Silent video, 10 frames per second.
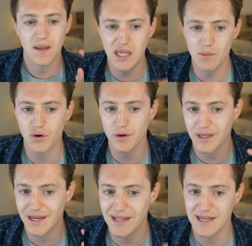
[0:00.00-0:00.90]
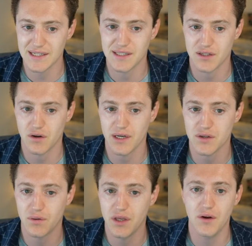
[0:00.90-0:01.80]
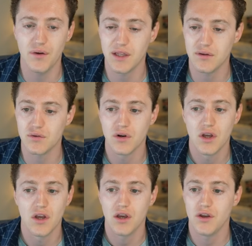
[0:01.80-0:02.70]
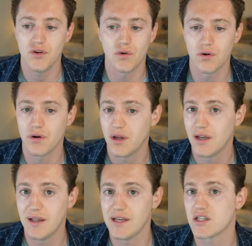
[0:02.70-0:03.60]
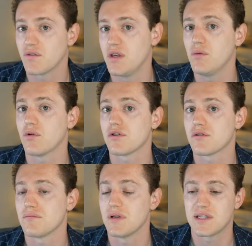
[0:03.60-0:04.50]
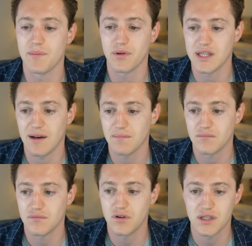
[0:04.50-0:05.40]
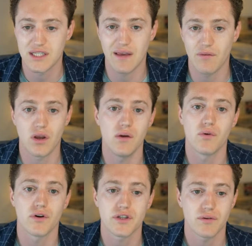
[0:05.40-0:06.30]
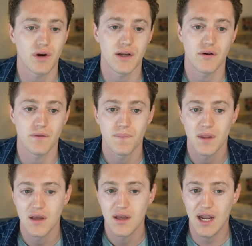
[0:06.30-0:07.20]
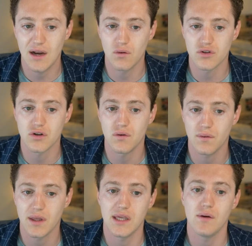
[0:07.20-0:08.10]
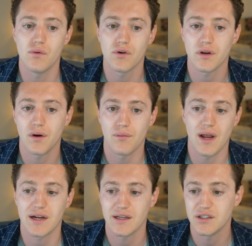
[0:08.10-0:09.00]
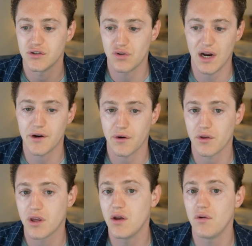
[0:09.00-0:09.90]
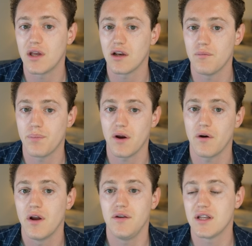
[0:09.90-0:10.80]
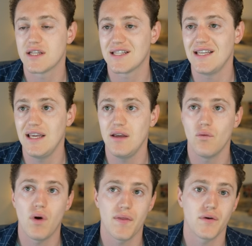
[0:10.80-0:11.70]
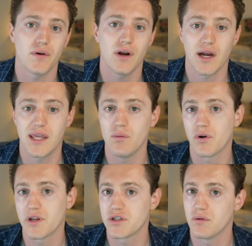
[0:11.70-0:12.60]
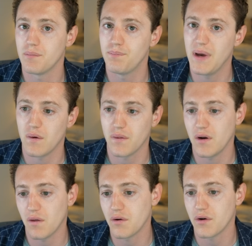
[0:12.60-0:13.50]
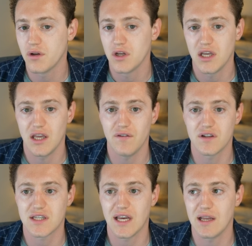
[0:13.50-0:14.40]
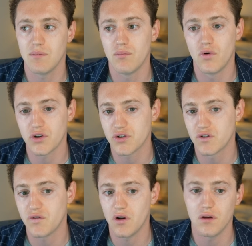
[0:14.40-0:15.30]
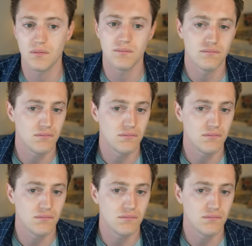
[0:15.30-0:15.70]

Keyword lists. All right, so here you can do your list of keywords. As simple as that. You can save your keywords right here. And also the keyword rank tracker. Here you can compare and you can see whether a keyword is doing better than other, if it's getting more search volume,